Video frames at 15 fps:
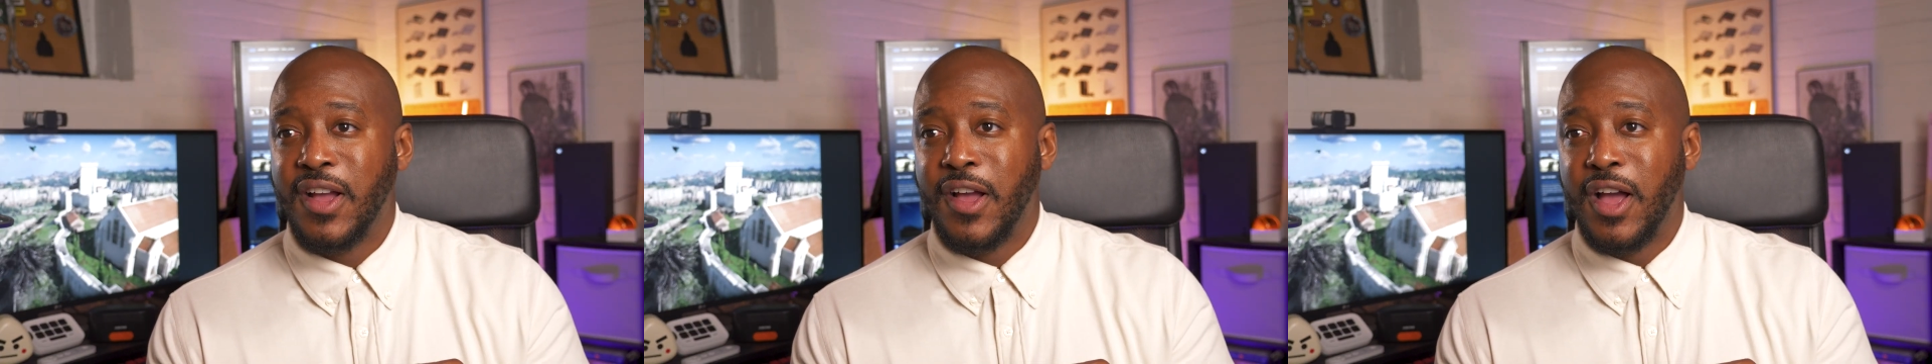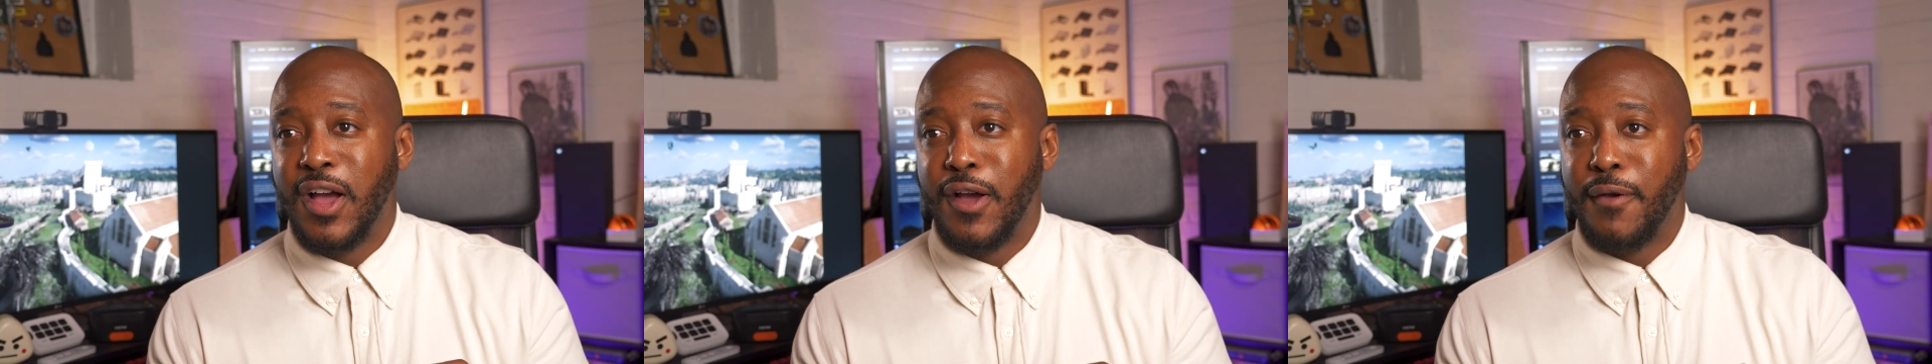
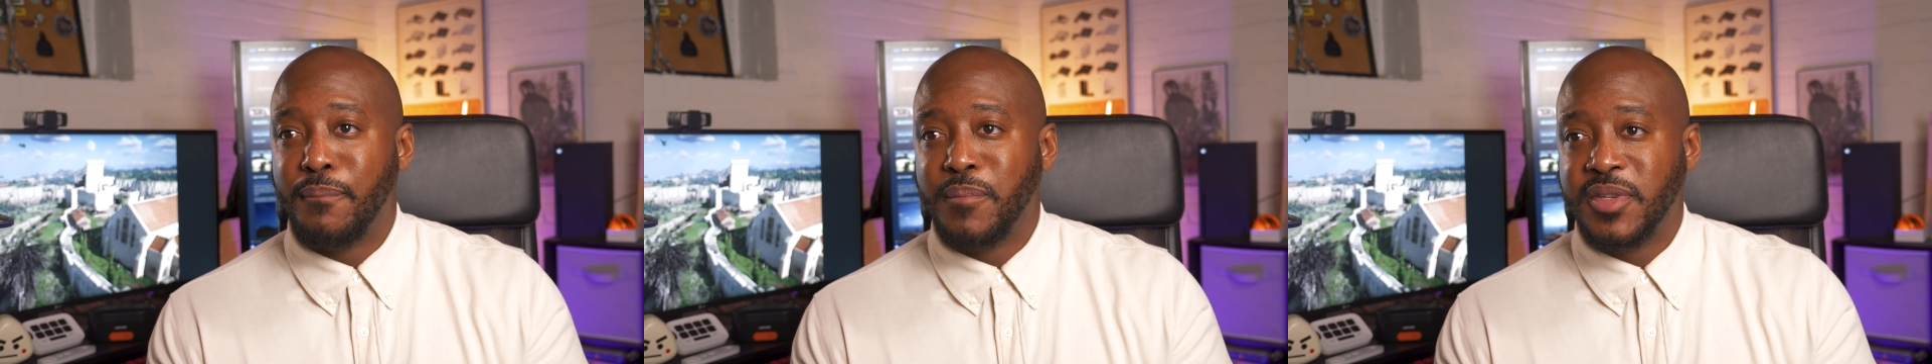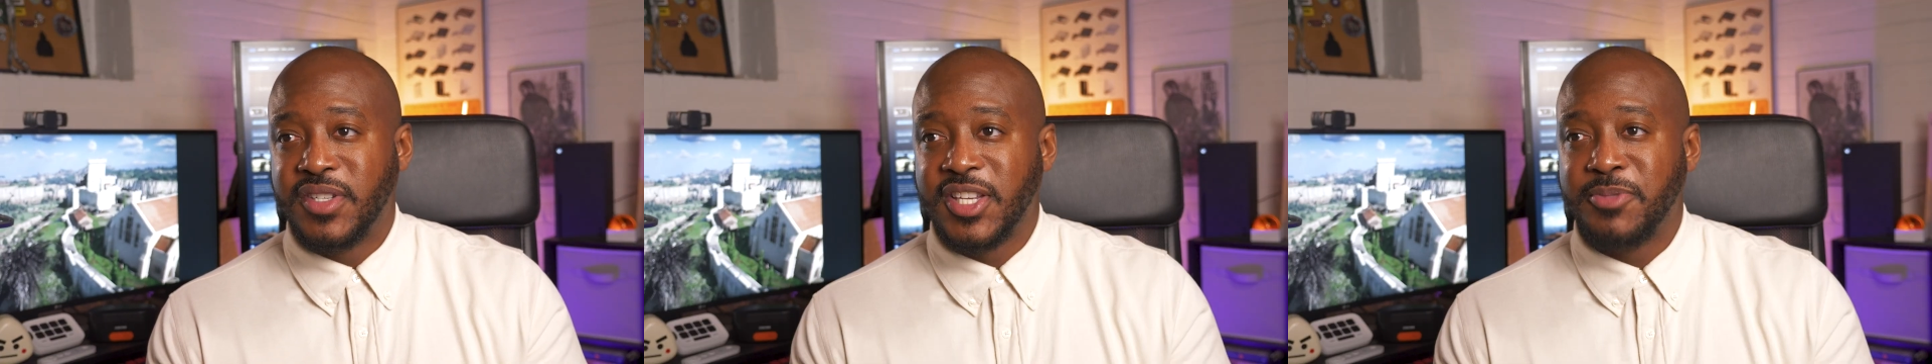
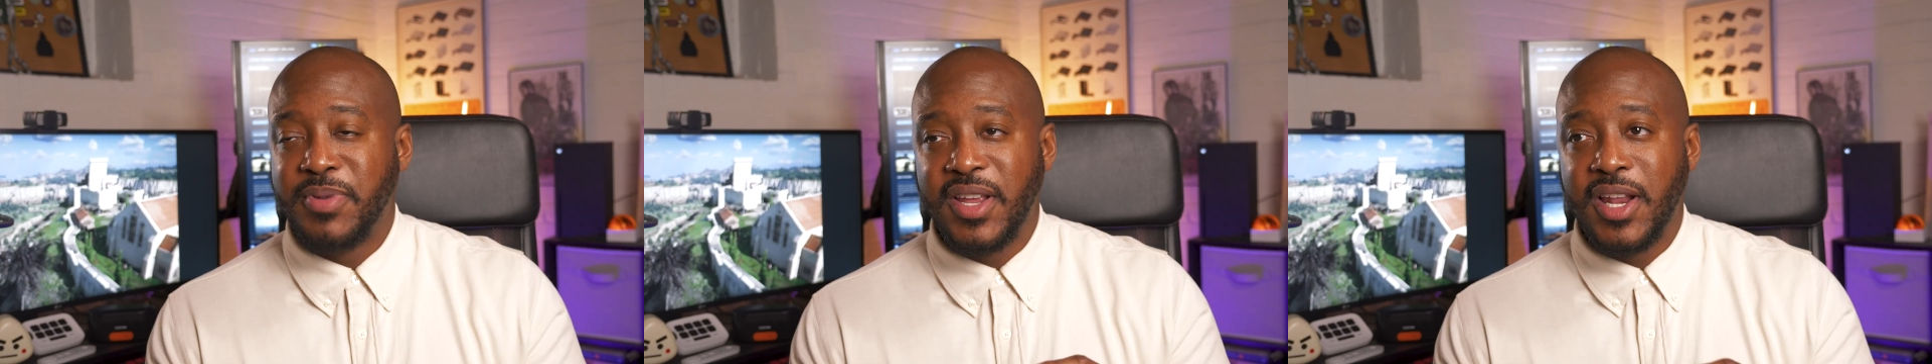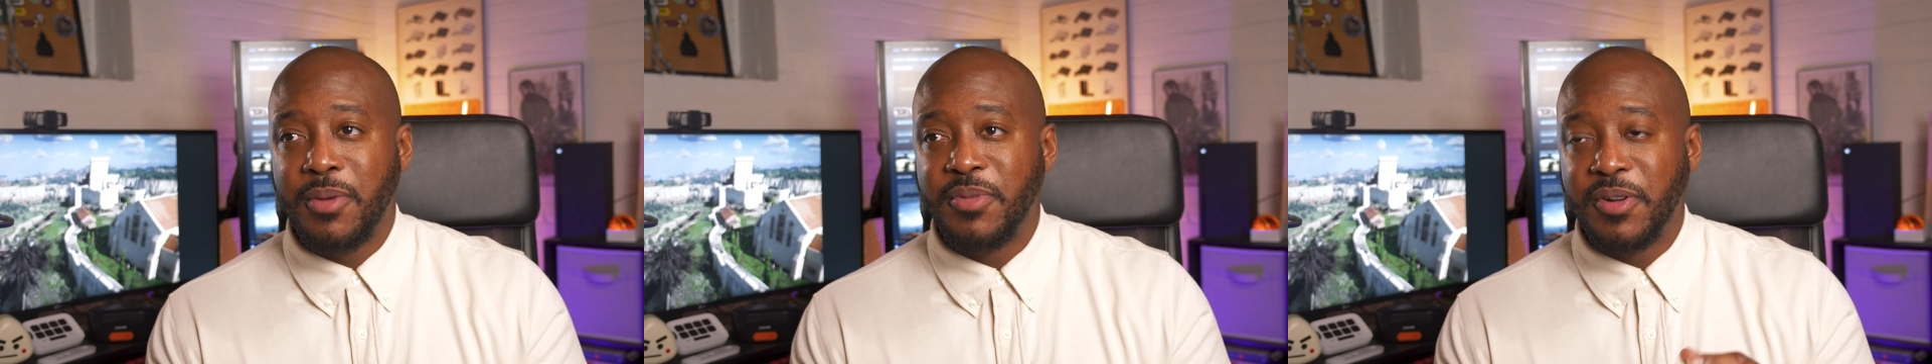but just
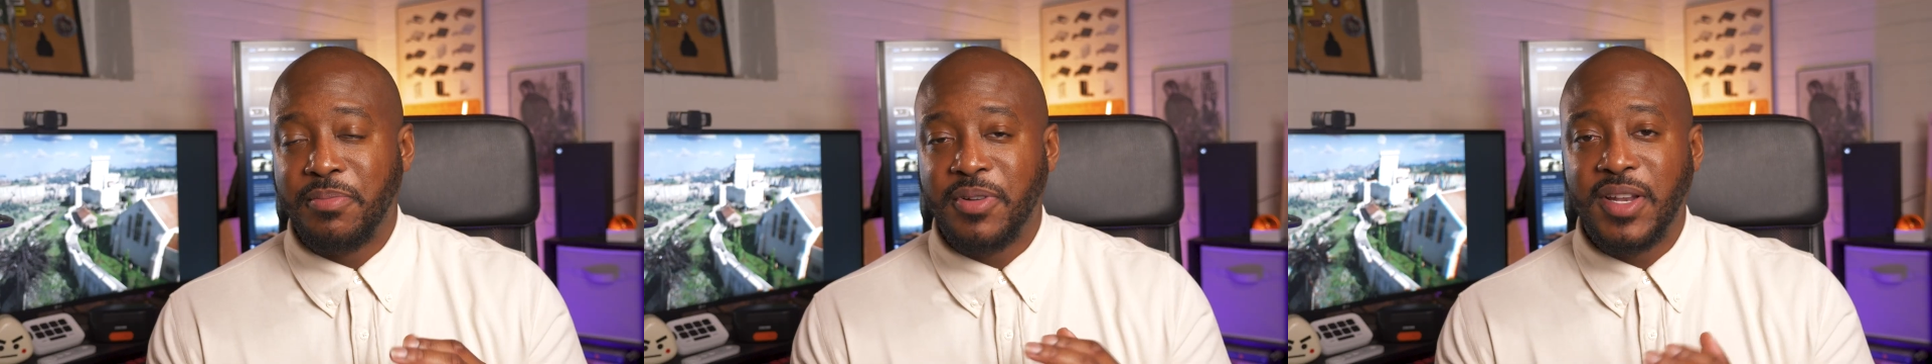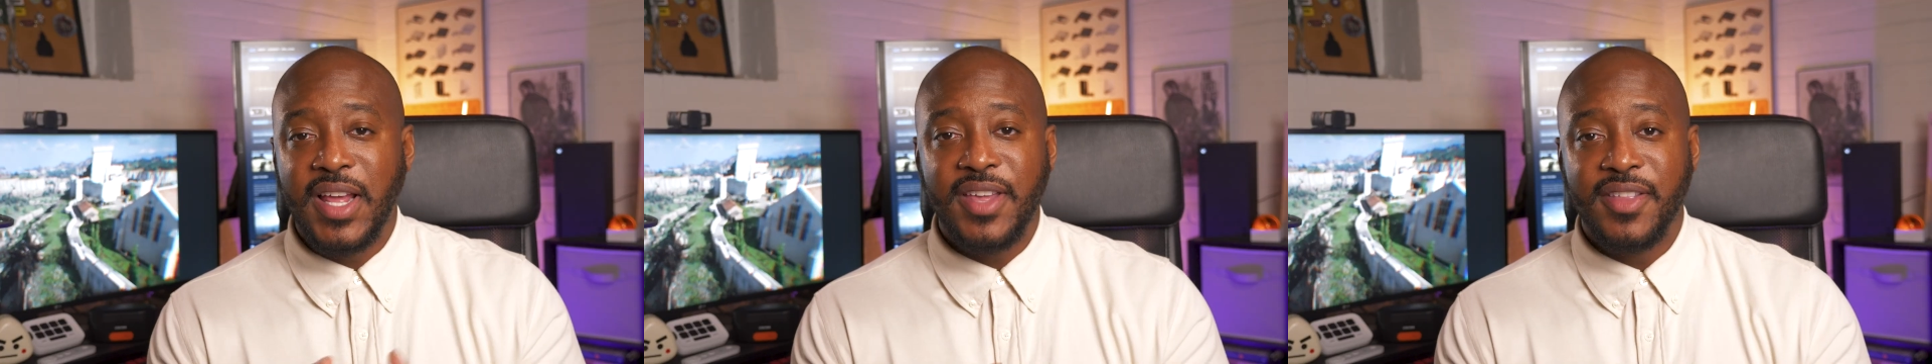being able to
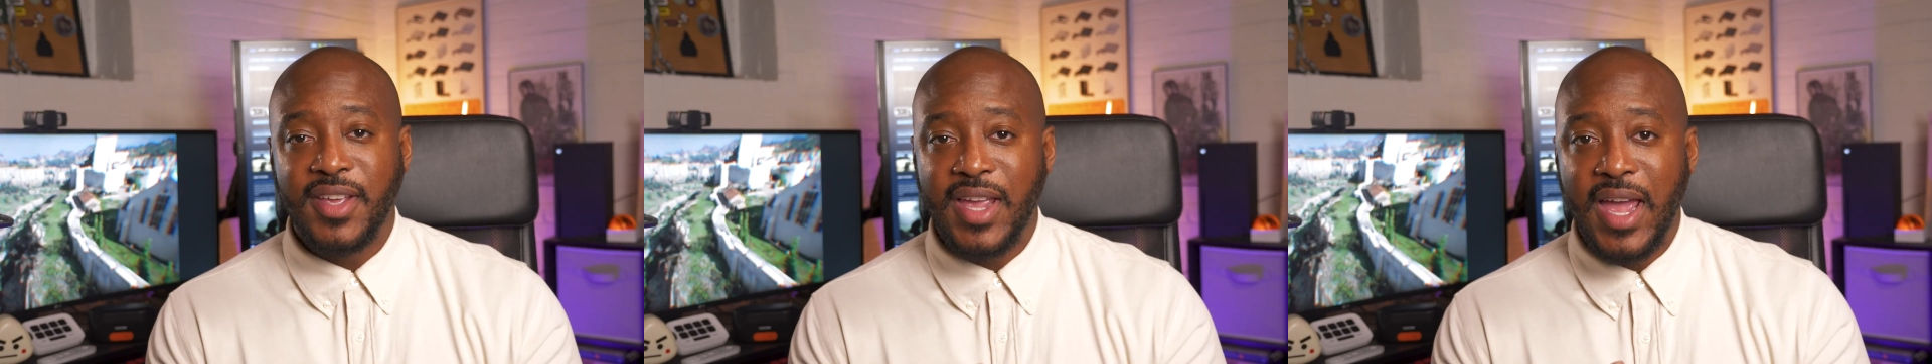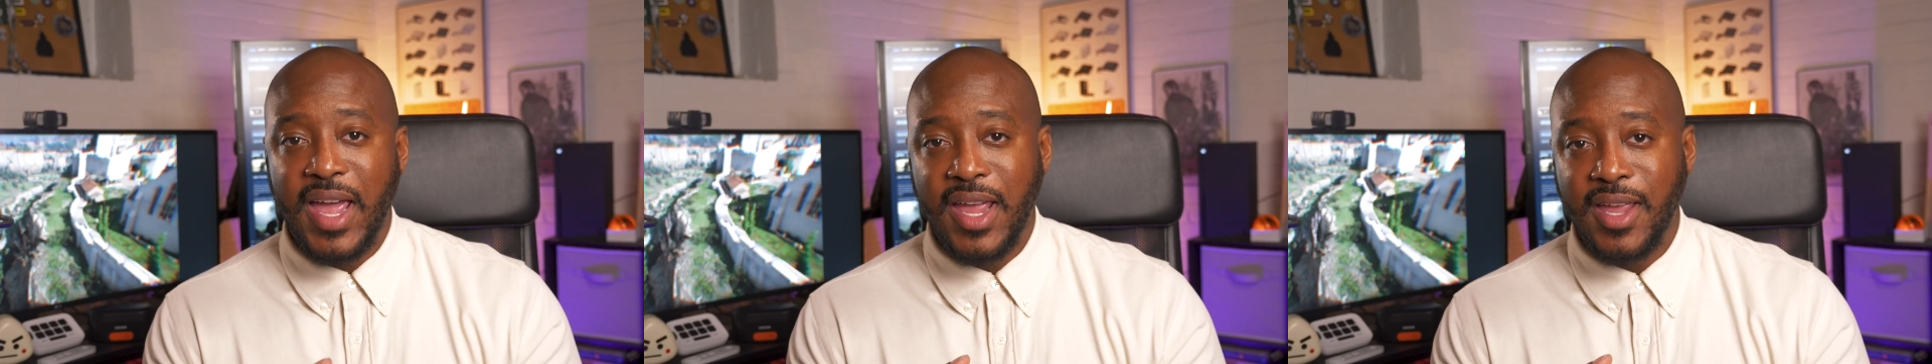play the
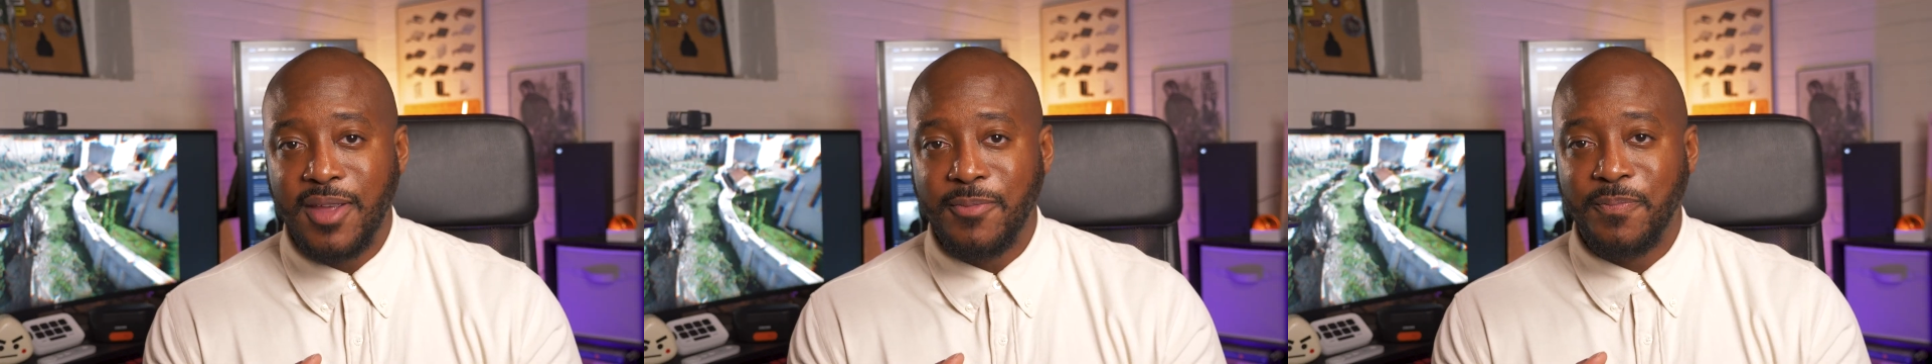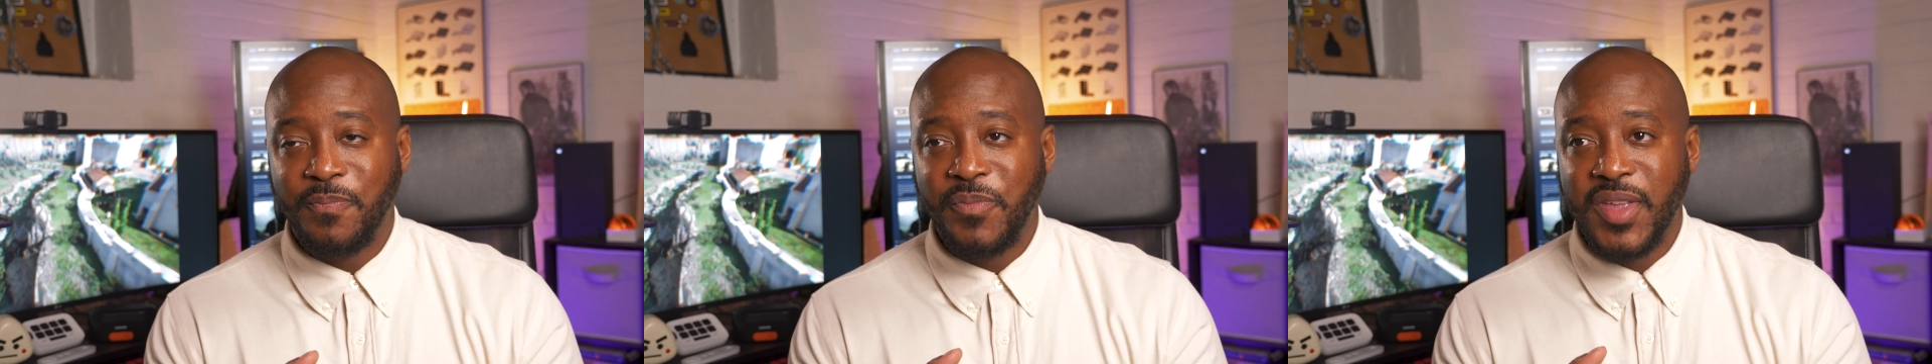
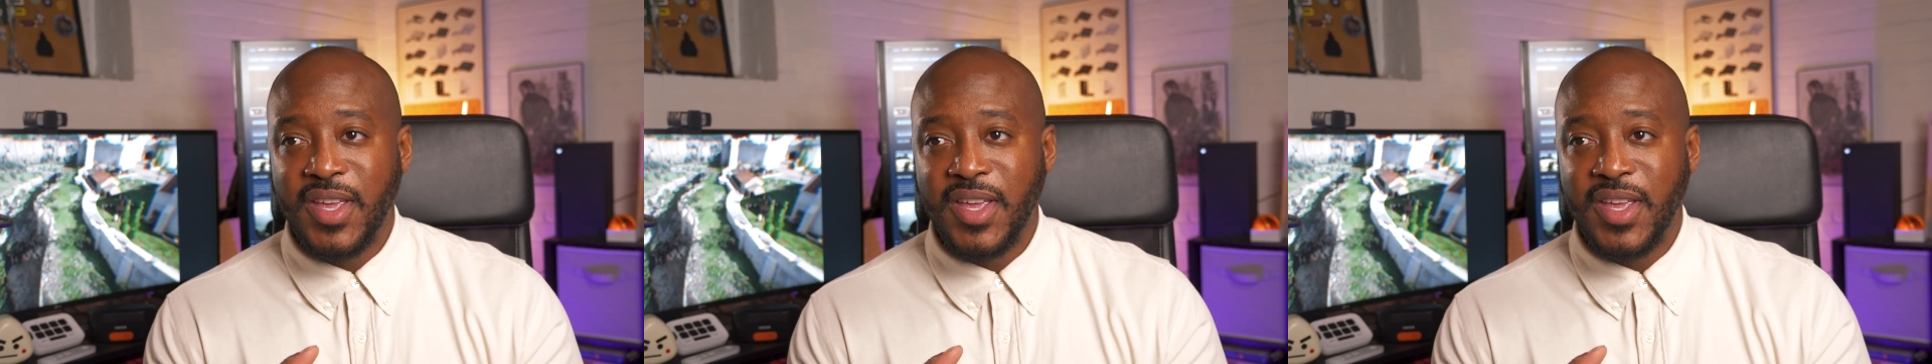game